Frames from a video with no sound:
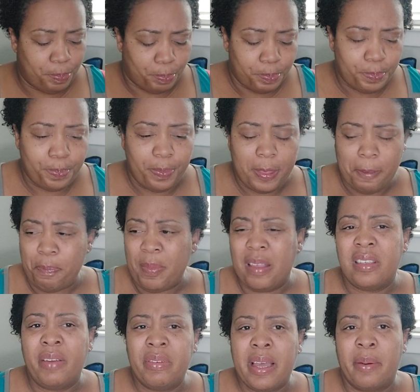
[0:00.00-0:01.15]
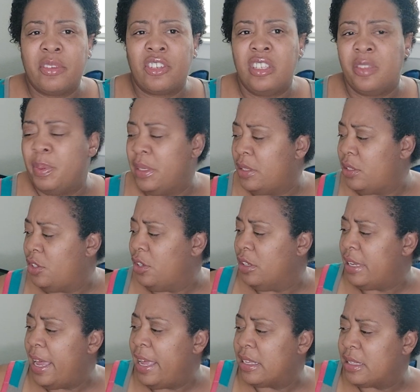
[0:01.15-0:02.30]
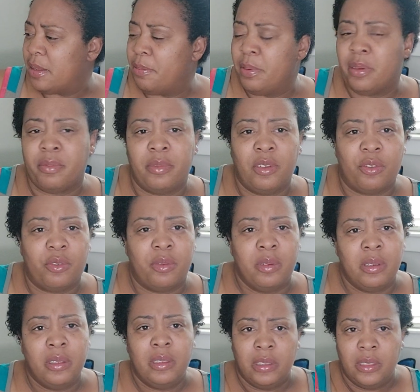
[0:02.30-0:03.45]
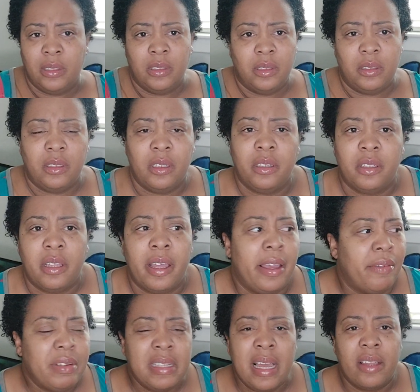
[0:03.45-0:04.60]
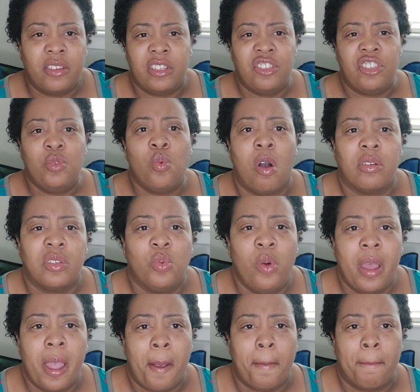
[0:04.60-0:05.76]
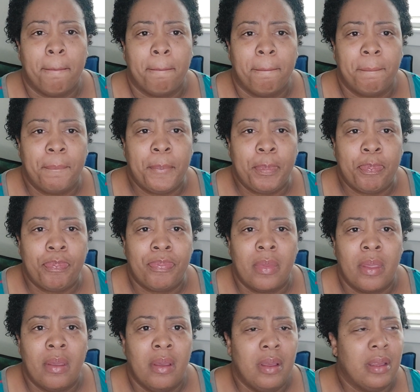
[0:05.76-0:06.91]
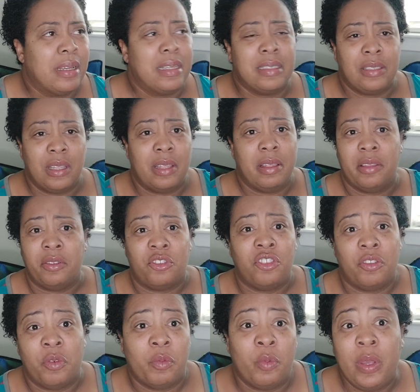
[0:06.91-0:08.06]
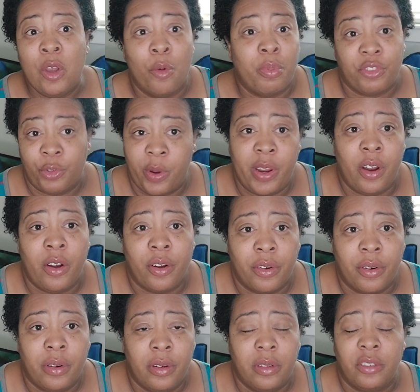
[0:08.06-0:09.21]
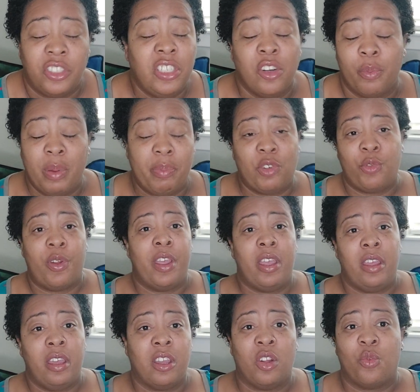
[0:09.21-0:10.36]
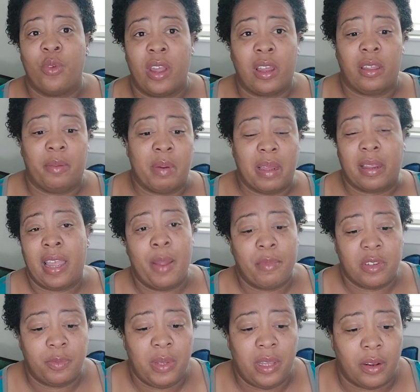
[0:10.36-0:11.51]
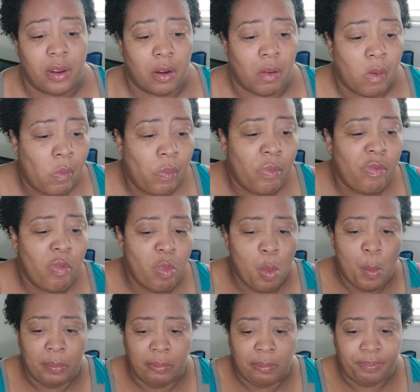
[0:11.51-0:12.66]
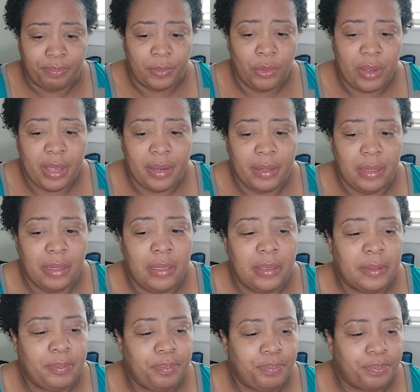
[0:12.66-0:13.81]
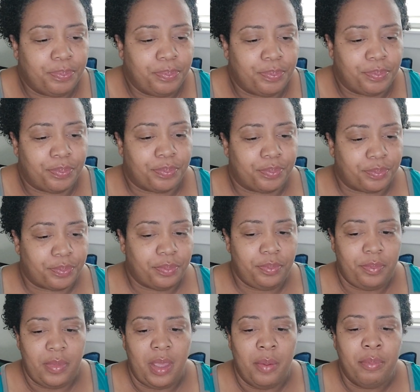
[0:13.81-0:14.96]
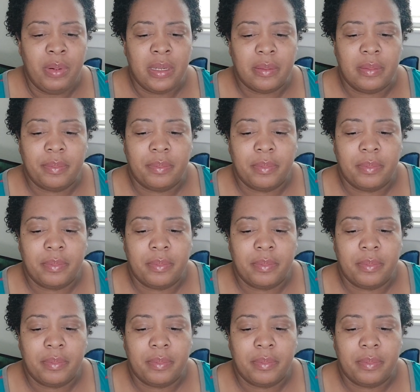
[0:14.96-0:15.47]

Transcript: Because every time she's put to the test, every time that she walks away. Because we gonna portray her. She's gonna be portrayed incorrectly by the cameras being there. Okay, but